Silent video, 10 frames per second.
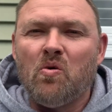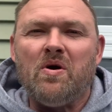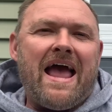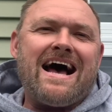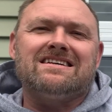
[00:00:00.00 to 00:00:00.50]

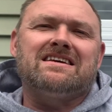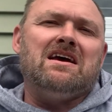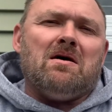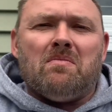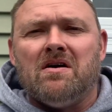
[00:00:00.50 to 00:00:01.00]
we ask
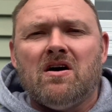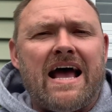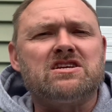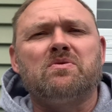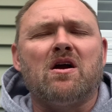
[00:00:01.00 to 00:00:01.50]
him
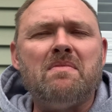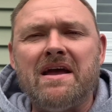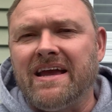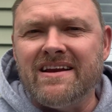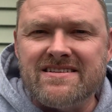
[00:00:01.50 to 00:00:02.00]
as we are
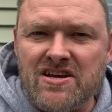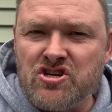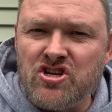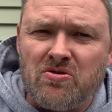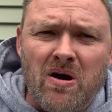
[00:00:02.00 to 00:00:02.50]
making
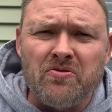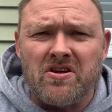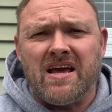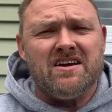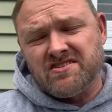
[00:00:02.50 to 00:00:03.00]
decisions throughout the
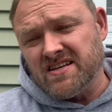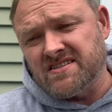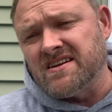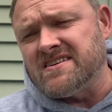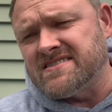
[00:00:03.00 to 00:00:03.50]
day, is
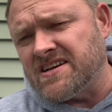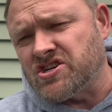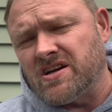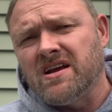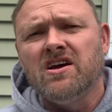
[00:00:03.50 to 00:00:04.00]
this the
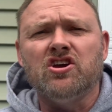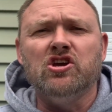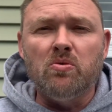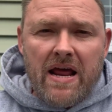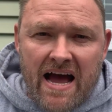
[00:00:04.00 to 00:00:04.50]
decision
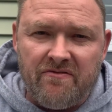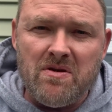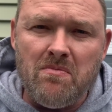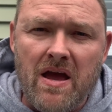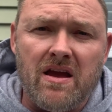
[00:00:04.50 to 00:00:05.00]
you would have
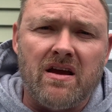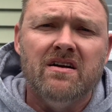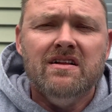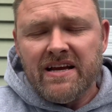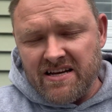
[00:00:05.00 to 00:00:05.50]
me make?
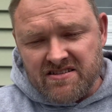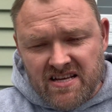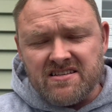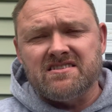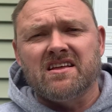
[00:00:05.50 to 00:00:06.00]
Is
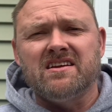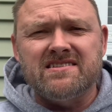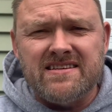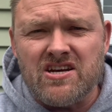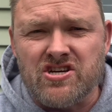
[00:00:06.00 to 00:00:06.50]
this the
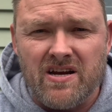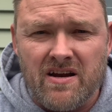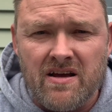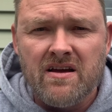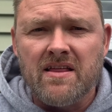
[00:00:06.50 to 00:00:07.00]

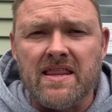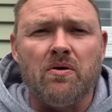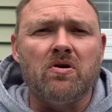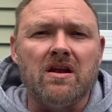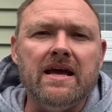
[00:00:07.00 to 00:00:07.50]
decision that
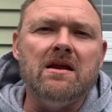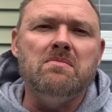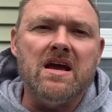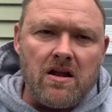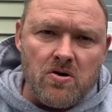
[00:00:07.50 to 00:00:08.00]
would lead
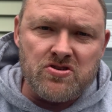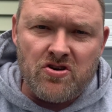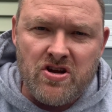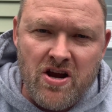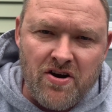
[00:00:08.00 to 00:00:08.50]
me
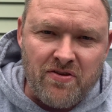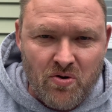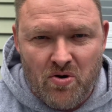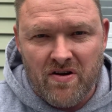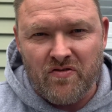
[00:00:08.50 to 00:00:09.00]
closer to your
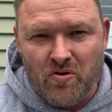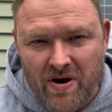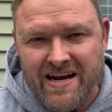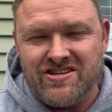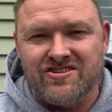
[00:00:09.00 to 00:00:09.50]
throne of
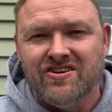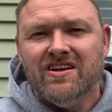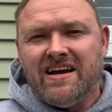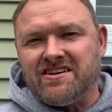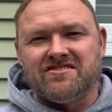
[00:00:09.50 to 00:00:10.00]
grace?
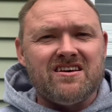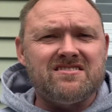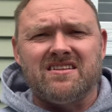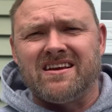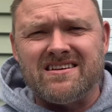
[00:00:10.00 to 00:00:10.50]
Is
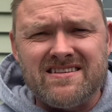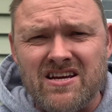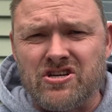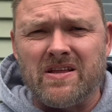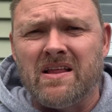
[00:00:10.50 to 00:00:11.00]
this the
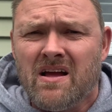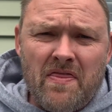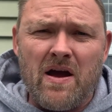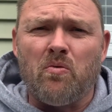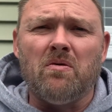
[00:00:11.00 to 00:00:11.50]
decision
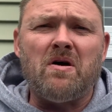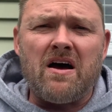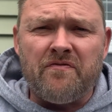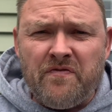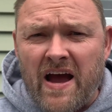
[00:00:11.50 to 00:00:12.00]
that will
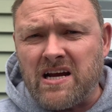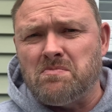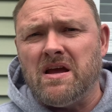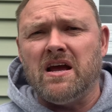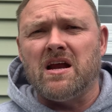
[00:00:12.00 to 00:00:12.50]
affect
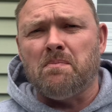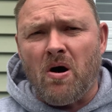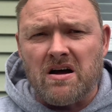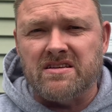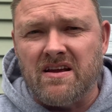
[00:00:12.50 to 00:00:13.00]
me in a
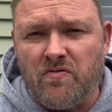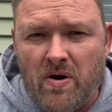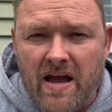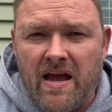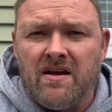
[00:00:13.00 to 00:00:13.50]
positive
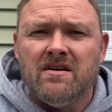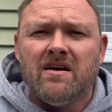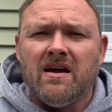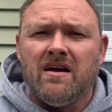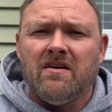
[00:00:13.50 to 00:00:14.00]
way
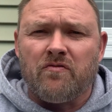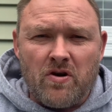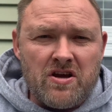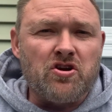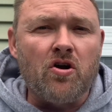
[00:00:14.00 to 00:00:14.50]

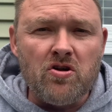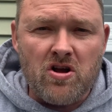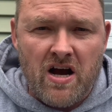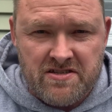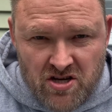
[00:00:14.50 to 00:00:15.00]
for eternal
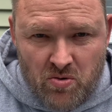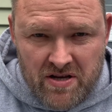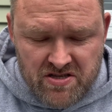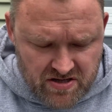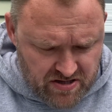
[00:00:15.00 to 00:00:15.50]

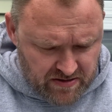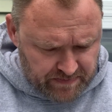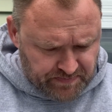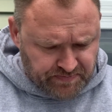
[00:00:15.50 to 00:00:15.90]
consequences?